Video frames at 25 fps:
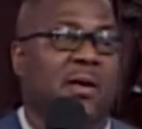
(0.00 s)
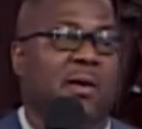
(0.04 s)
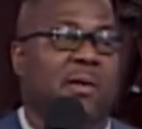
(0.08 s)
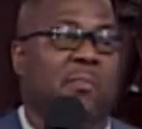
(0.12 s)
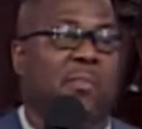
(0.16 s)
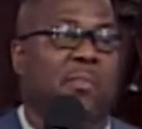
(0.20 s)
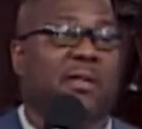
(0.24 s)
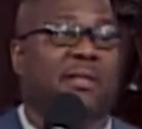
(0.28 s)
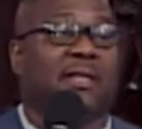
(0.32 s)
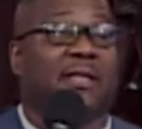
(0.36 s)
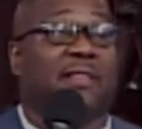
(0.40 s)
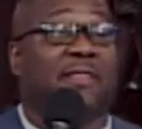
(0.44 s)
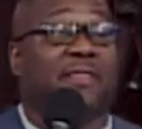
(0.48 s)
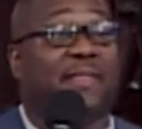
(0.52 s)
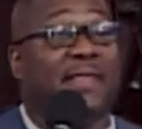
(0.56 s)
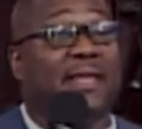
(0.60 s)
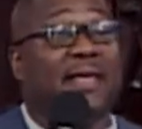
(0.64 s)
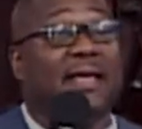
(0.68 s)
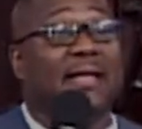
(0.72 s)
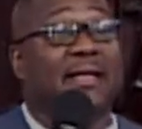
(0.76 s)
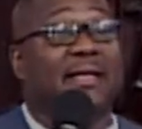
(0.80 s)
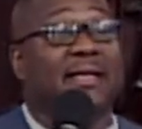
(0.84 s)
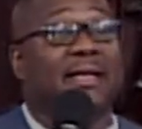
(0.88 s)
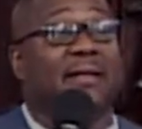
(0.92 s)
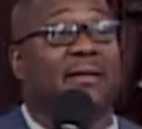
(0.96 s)
But the
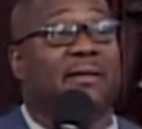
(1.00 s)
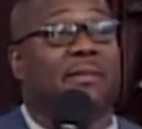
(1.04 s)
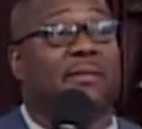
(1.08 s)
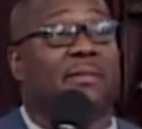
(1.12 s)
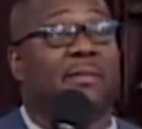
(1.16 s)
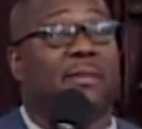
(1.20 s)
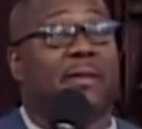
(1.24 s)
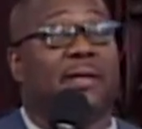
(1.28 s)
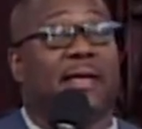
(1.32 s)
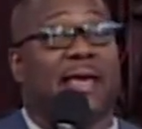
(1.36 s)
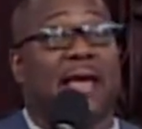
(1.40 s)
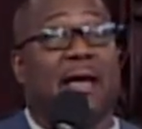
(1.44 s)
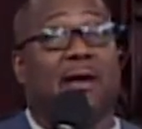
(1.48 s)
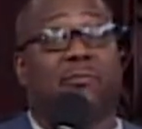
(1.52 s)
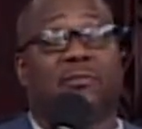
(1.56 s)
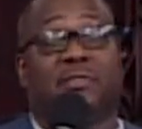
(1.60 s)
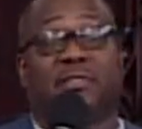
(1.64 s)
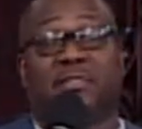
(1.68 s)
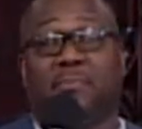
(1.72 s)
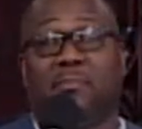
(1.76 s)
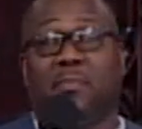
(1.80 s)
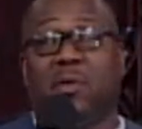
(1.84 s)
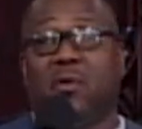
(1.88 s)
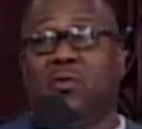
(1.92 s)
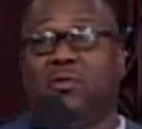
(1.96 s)
thing that
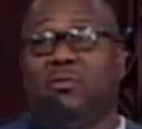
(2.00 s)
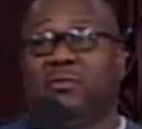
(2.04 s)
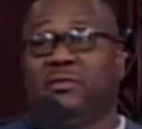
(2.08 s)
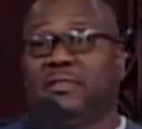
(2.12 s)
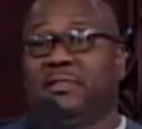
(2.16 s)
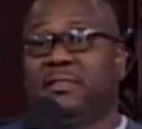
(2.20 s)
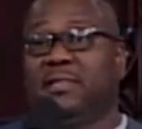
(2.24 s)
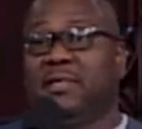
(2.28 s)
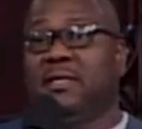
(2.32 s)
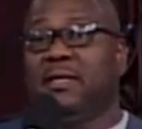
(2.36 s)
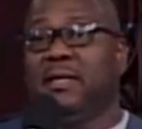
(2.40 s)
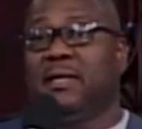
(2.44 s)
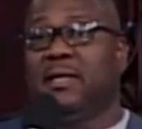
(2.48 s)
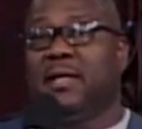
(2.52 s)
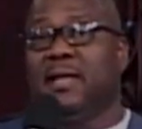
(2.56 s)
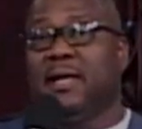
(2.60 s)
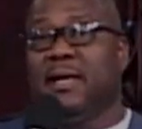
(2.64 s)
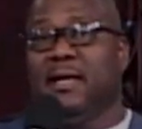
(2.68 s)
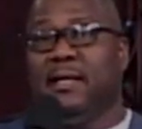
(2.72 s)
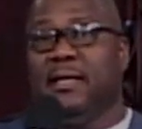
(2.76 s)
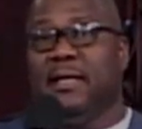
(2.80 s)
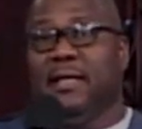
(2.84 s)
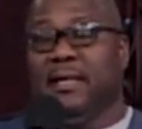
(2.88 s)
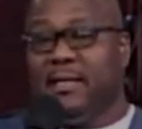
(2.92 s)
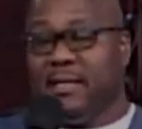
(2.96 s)
counts most,
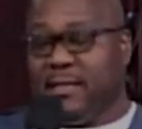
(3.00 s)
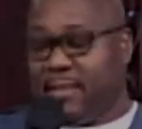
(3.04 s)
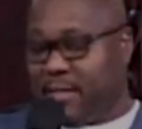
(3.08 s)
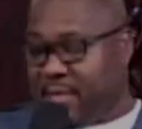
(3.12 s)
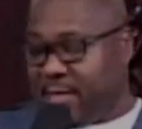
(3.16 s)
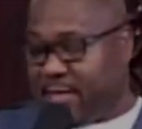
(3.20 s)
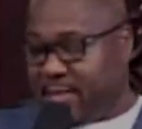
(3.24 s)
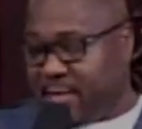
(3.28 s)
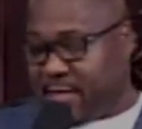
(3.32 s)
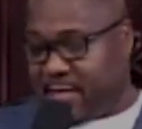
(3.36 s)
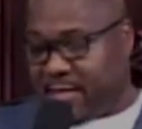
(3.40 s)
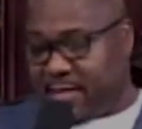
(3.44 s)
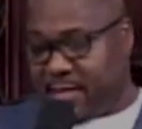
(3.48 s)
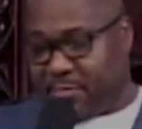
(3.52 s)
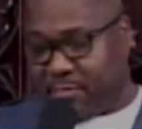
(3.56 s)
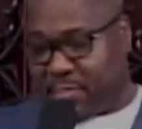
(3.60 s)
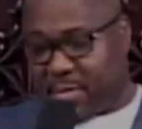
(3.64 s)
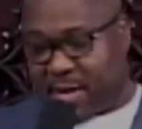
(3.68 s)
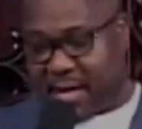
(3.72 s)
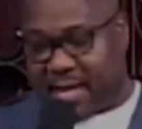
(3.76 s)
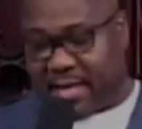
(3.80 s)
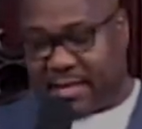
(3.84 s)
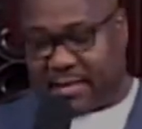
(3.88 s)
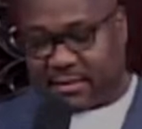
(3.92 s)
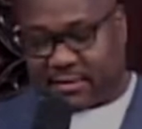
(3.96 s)
in
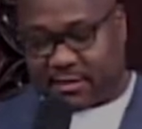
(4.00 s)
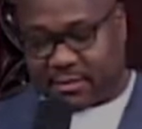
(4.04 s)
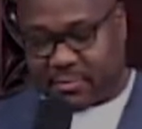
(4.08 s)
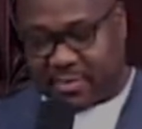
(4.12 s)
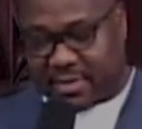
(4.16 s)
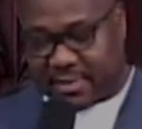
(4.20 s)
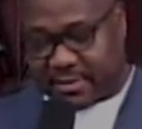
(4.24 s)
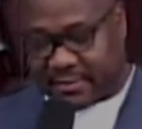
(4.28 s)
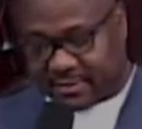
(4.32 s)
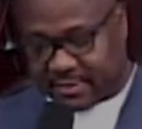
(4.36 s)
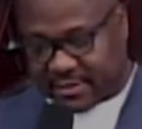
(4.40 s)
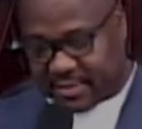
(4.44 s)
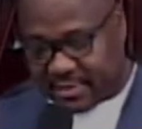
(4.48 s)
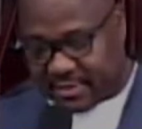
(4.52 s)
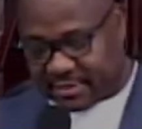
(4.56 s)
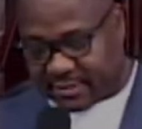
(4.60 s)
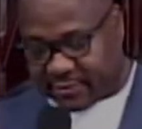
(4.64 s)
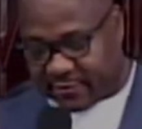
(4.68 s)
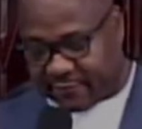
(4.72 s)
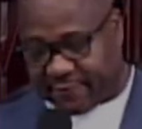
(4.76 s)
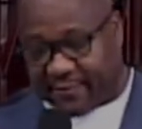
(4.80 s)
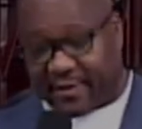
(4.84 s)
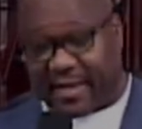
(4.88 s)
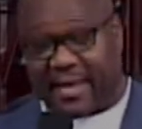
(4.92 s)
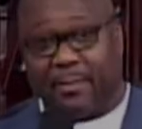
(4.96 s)
my estimation, is
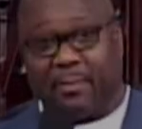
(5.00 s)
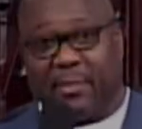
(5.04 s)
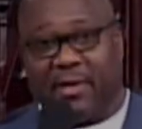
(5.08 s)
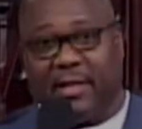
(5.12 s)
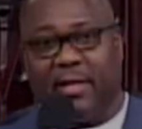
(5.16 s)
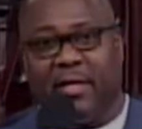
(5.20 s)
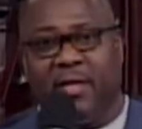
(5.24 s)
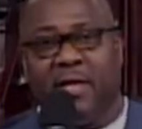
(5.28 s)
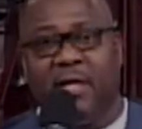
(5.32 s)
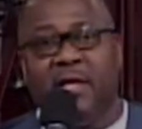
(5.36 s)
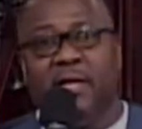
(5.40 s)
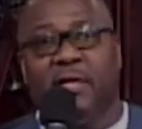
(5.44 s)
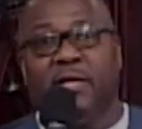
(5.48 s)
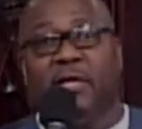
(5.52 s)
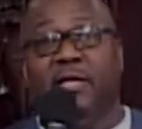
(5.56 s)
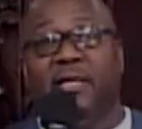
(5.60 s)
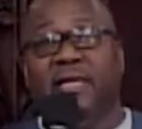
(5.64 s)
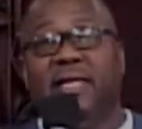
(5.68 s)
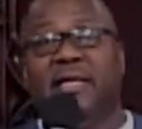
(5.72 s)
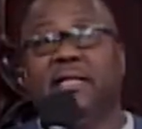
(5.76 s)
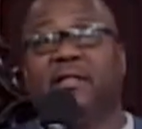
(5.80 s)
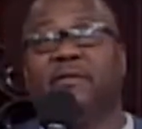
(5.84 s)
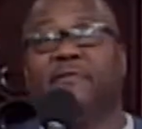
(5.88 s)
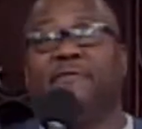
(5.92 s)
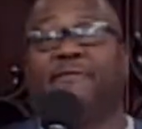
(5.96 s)
the family. You
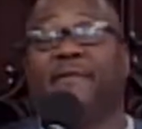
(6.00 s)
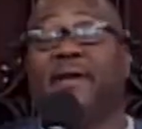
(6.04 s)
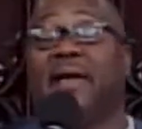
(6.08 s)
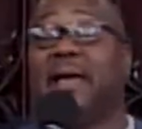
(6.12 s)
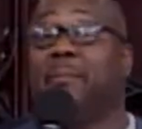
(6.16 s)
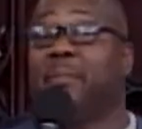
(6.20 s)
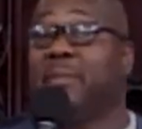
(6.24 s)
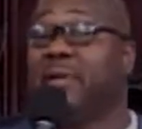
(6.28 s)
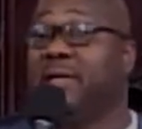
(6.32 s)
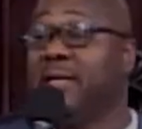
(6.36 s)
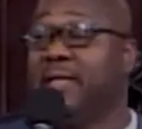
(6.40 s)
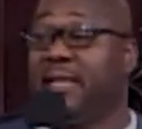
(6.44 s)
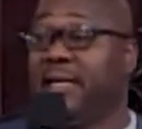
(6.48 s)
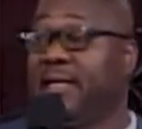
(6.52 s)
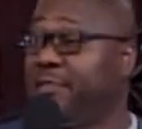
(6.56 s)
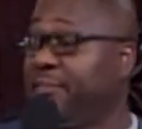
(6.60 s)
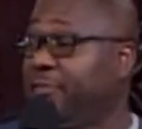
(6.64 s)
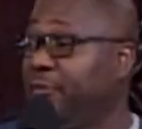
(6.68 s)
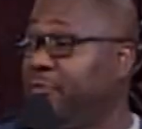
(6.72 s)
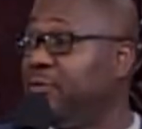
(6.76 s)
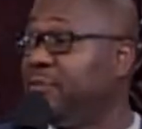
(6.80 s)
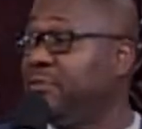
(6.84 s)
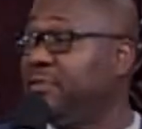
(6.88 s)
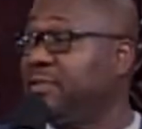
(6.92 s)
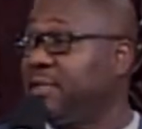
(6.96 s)
need the family to get
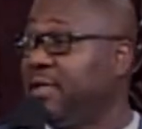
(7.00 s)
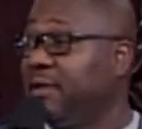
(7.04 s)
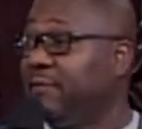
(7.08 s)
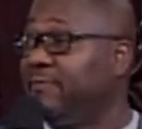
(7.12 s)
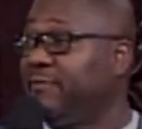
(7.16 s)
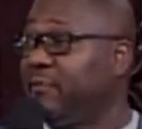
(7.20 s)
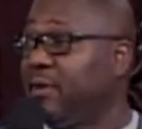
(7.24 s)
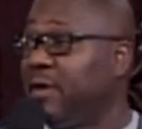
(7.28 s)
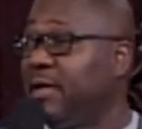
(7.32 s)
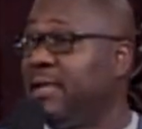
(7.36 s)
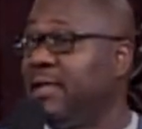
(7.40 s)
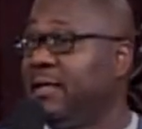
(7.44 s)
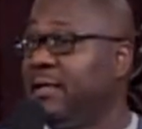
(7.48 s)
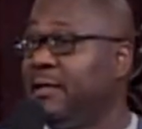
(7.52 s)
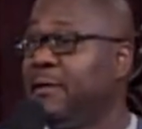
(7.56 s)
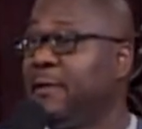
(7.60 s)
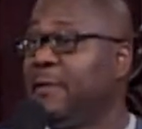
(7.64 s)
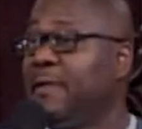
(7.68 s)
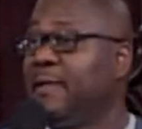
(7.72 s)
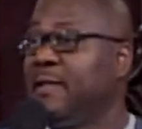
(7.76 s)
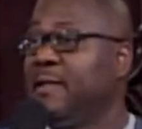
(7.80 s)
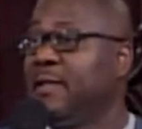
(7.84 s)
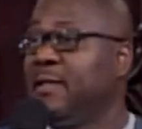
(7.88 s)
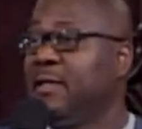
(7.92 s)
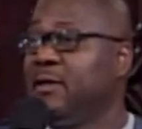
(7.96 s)
through stuff, right?
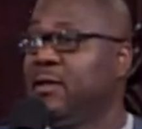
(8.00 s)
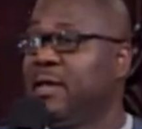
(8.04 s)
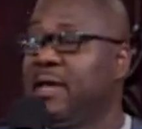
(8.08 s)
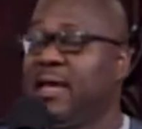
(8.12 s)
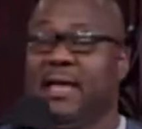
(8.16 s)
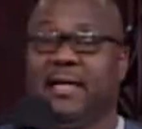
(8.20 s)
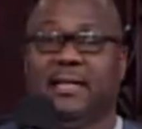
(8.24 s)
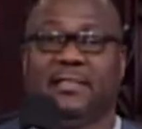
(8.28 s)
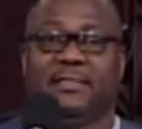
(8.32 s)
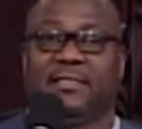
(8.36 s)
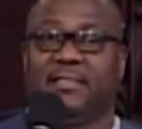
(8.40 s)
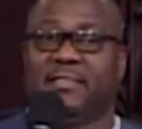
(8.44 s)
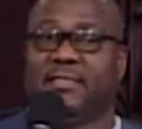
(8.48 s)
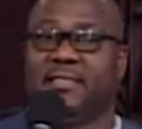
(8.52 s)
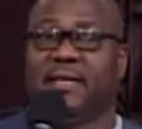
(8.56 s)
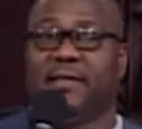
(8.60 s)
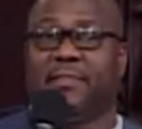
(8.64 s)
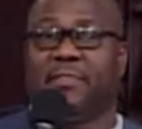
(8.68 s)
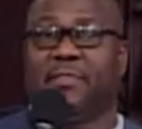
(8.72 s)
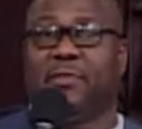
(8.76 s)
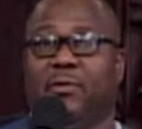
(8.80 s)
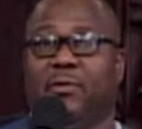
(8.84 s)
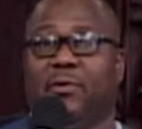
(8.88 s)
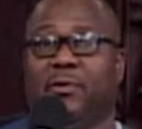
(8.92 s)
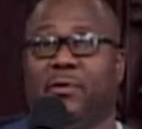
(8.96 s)
You can't just get
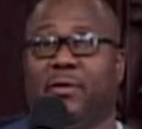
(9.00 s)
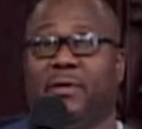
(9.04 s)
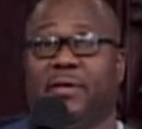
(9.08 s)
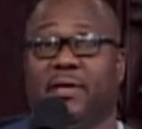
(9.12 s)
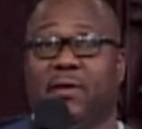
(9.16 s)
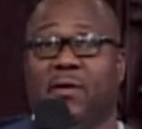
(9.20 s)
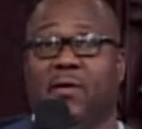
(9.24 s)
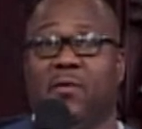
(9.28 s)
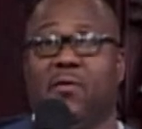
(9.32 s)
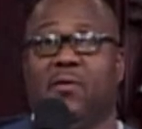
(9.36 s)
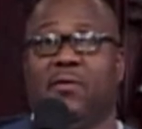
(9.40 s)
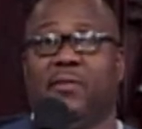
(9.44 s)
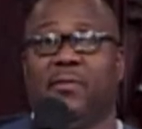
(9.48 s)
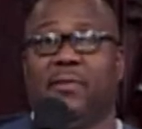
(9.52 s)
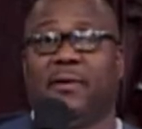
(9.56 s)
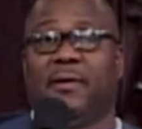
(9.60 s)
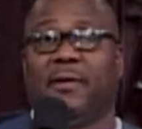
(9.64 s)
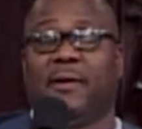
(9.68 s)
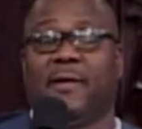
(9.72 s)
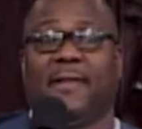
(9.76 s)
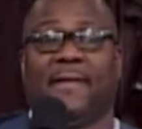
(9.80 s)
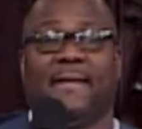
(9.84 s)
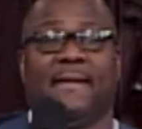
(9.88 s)
it on your own.